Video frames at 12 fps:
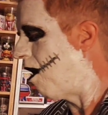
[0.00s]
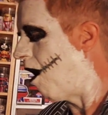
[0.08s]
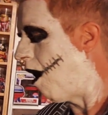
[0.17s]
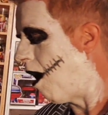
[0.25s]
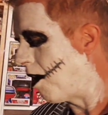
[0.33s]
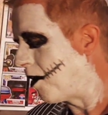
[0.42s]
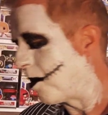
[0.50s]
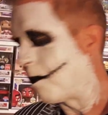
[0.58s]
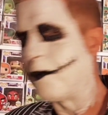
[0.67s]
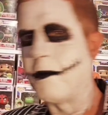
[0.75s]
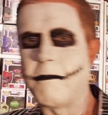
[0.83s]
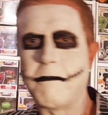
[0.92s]

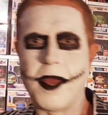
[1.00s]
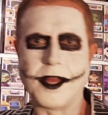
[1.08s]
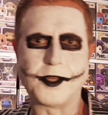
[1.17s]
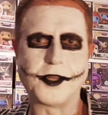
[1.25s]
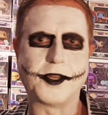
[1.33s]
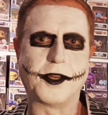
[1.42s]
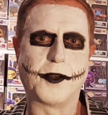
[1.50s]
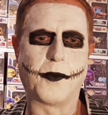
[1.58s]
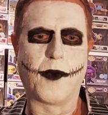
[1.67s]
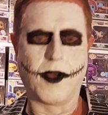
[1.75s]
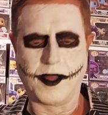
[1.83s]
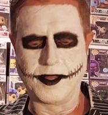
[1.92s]
honorable mention
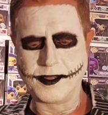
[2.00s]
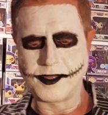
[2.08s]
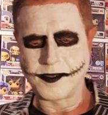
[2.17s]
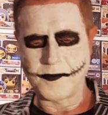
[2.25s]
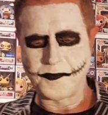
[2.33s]
ones.